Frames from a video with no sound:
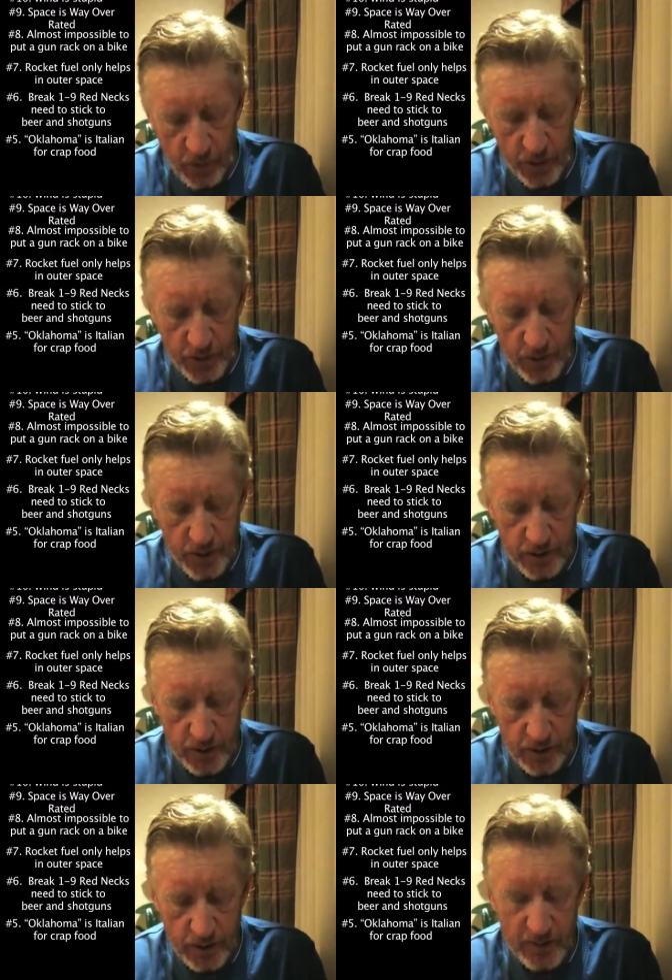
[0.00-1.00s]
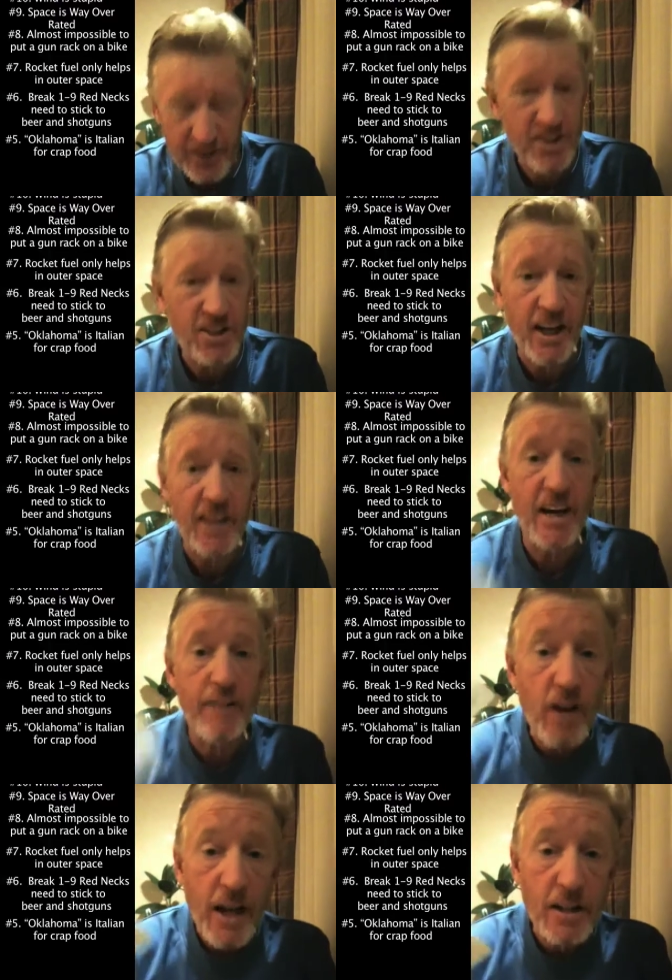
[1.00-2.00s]
Fourth reason, the state
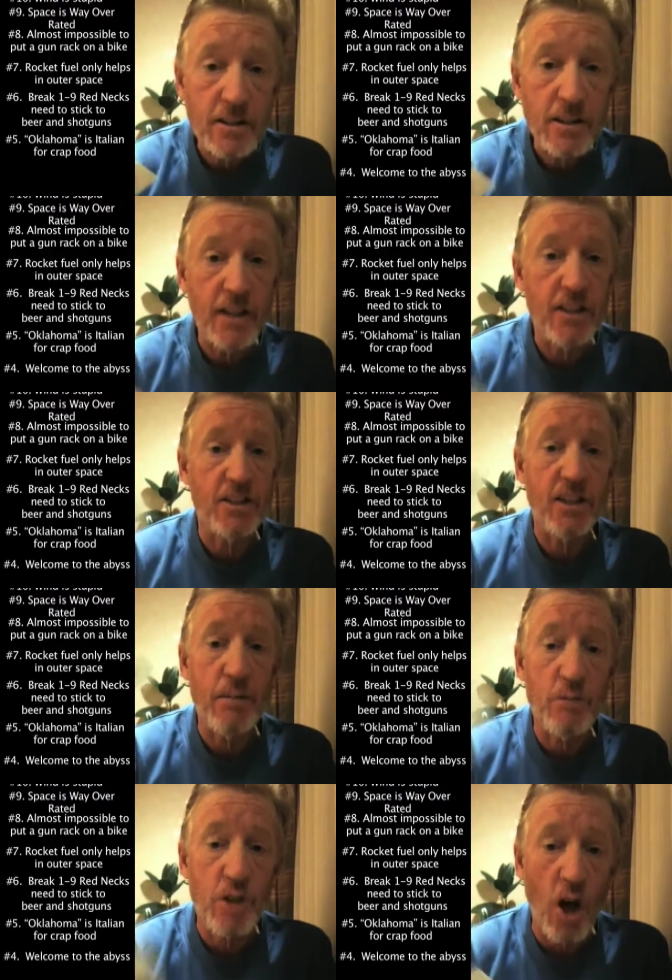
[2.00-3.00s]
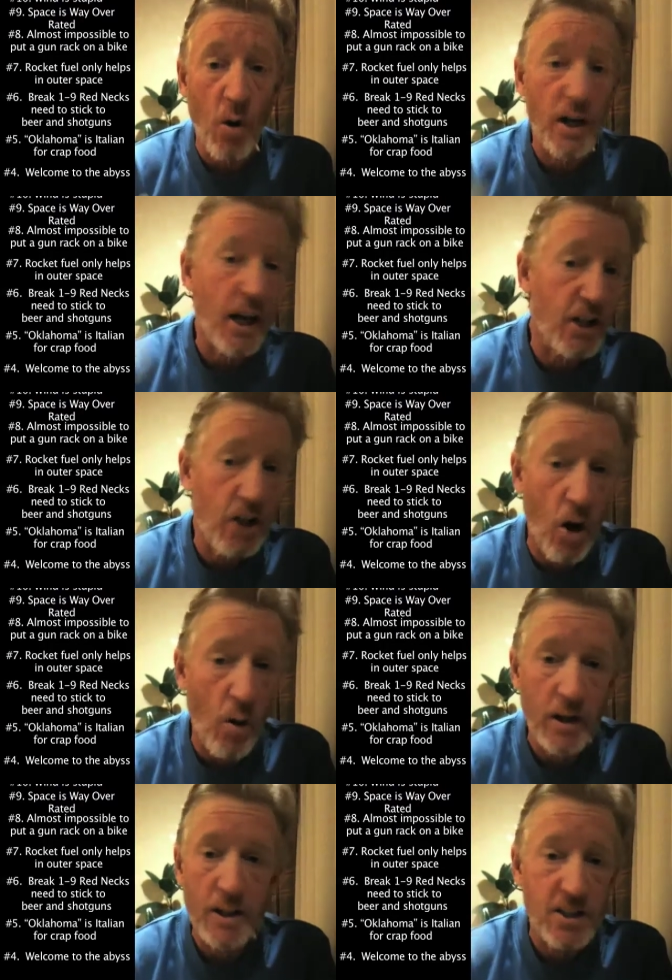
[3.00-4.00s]
never ends. It just keeps going and
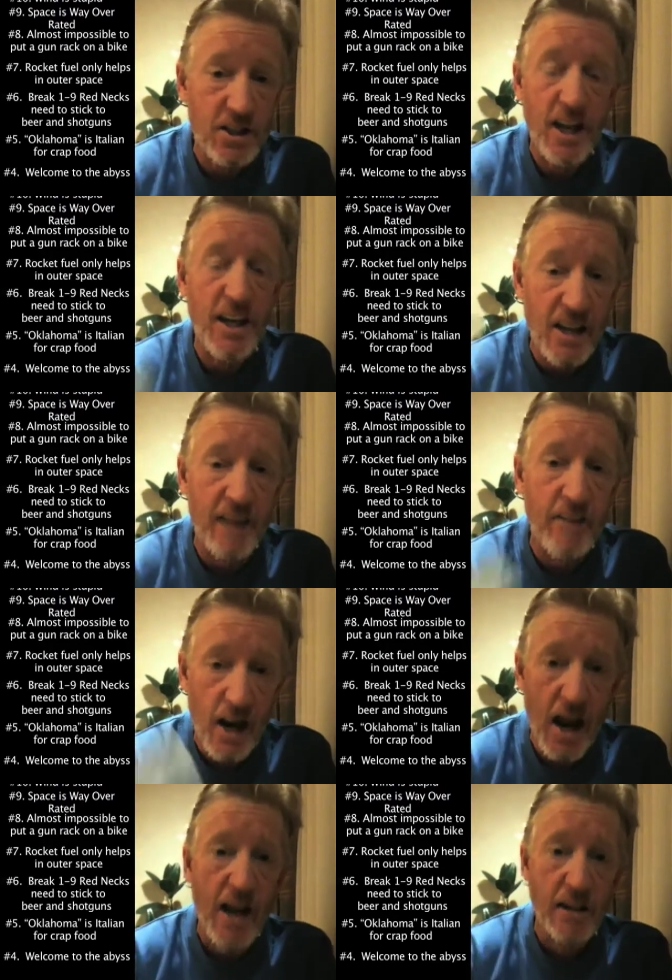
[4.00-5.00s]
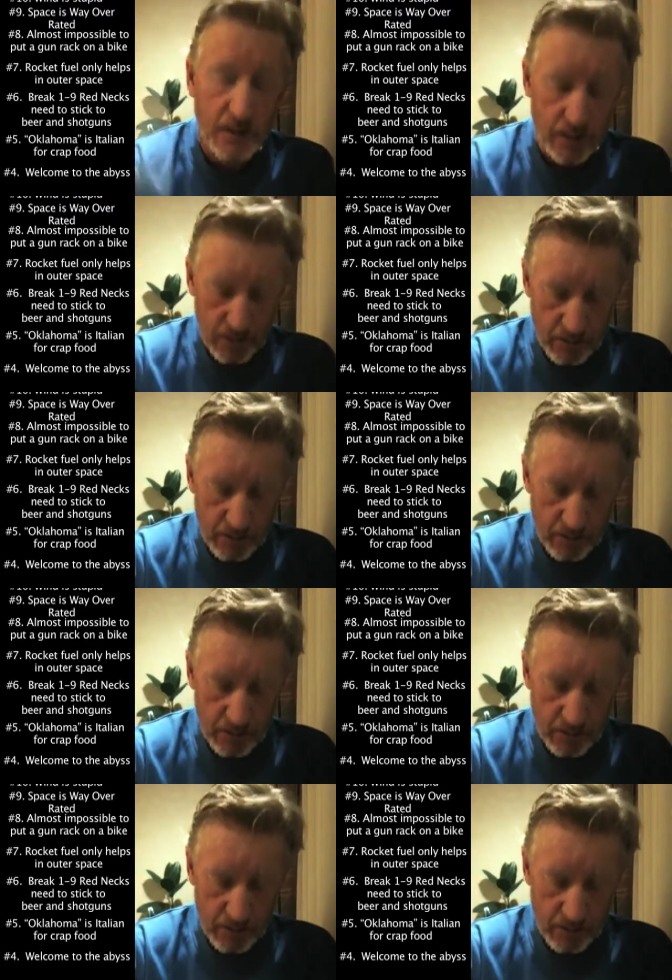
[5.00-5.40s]
going. The state never ends.